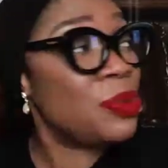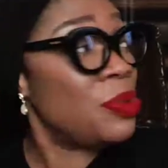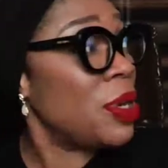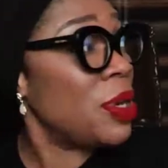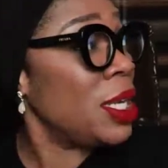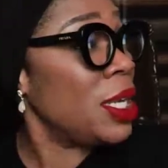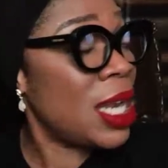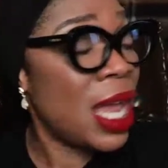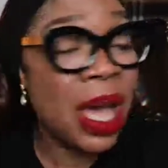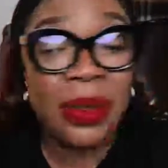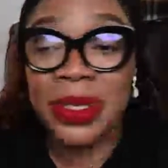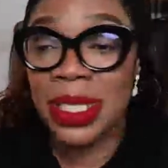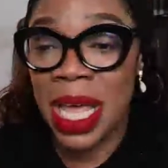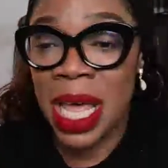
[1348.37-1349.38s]
It's raining
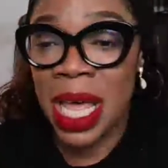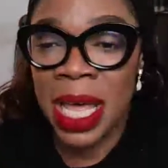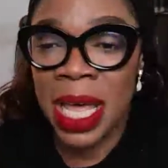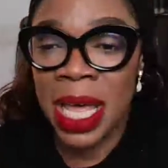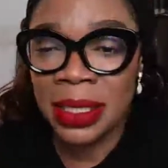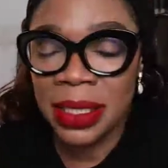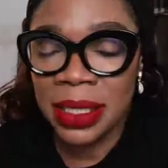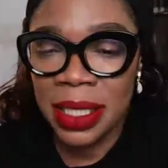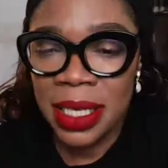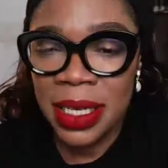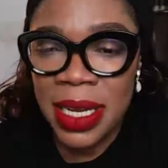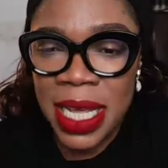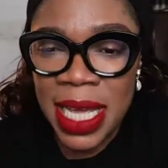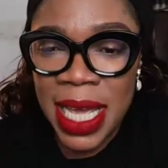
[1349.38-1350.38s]
outside.
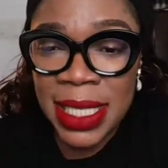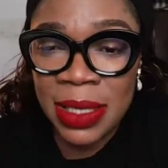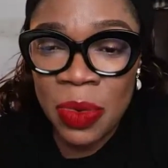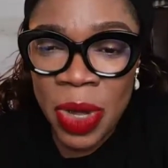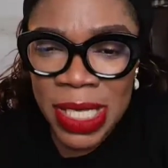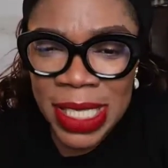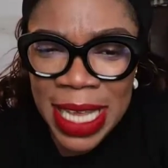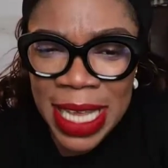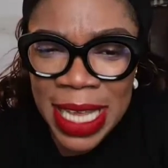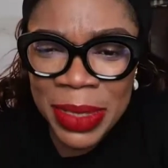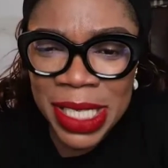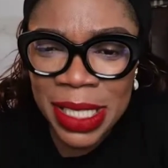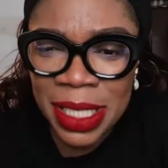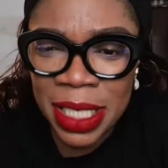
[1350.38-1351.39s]
What
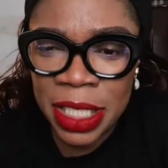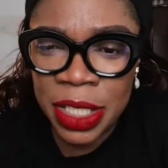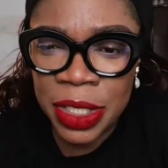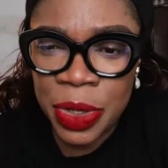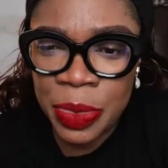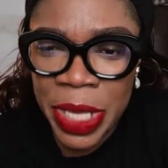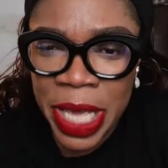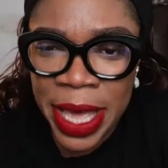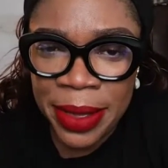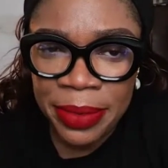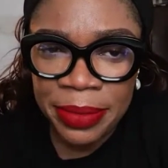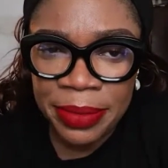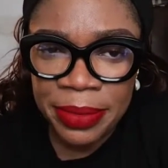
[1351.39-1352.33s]
time is it in Ethiopia?